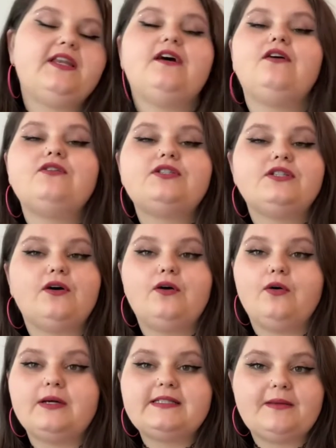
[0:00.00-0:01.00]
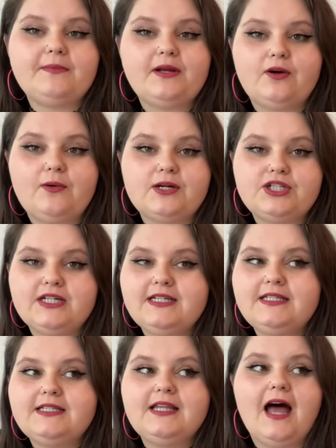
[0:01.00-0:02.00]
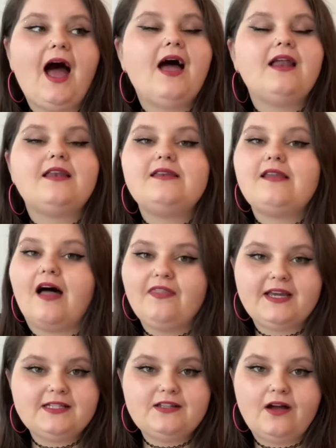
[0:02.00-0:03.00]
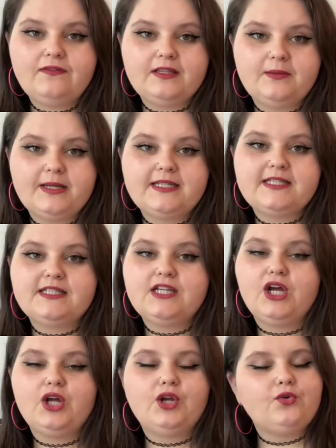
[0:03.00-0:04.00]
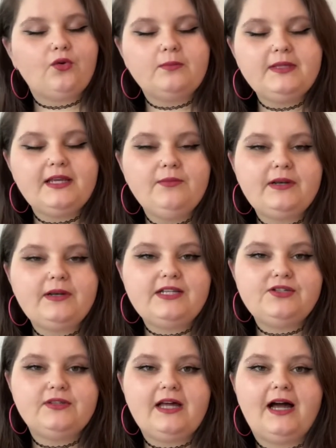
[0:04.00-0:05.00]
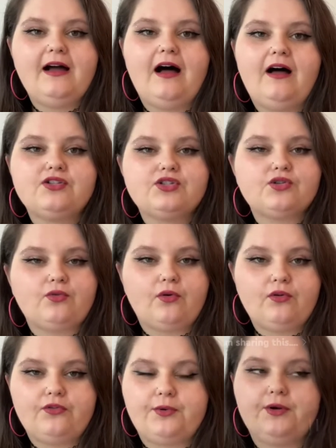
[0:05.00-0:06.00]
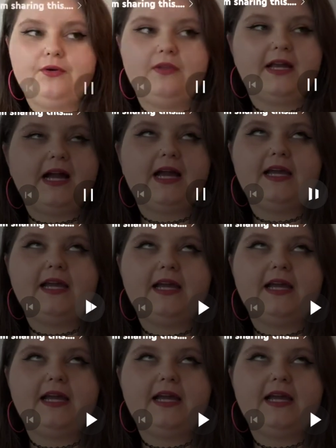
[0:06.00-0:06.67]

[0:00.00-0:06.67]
video, so send me your questions. Nothing is off limits. Normally when I do that, I'll scroll through, like I get...